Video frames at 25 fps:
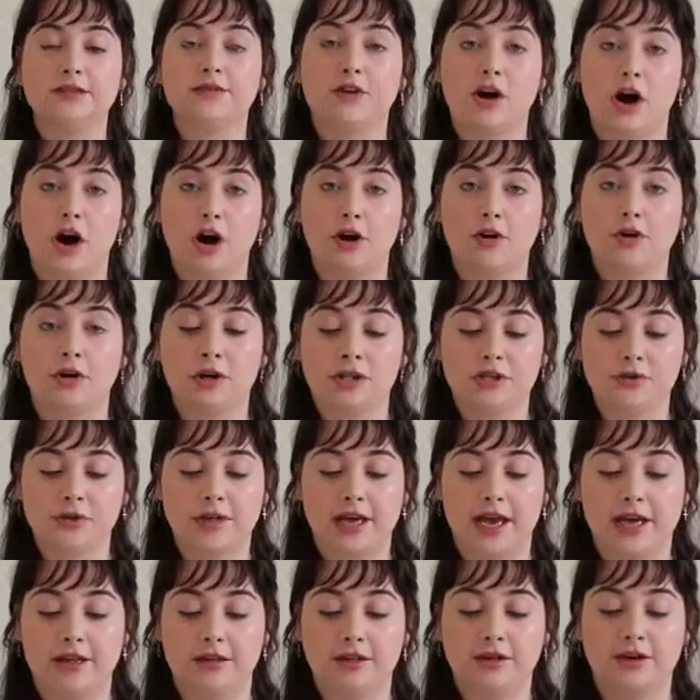of concords
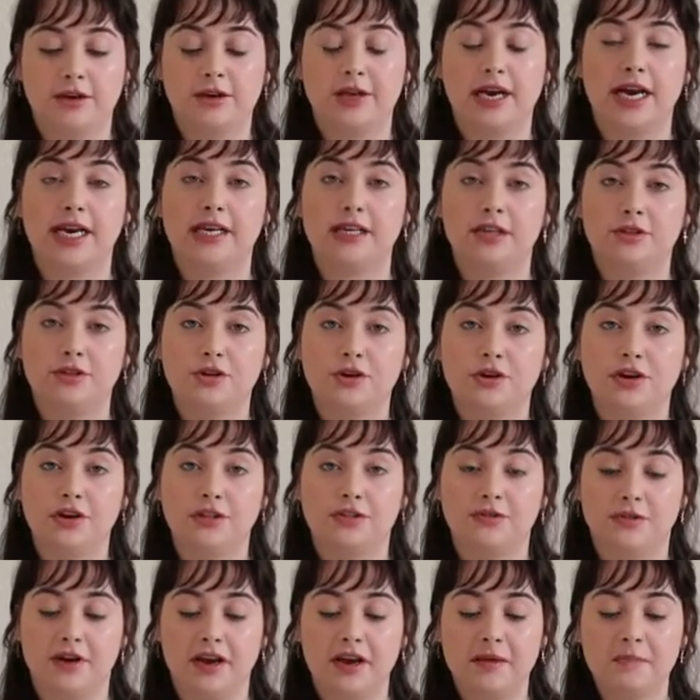with Hitler in
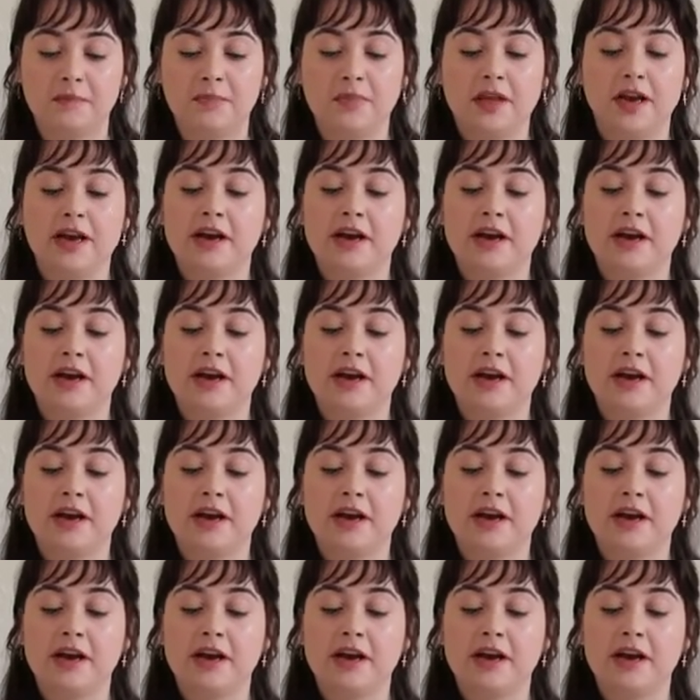1933,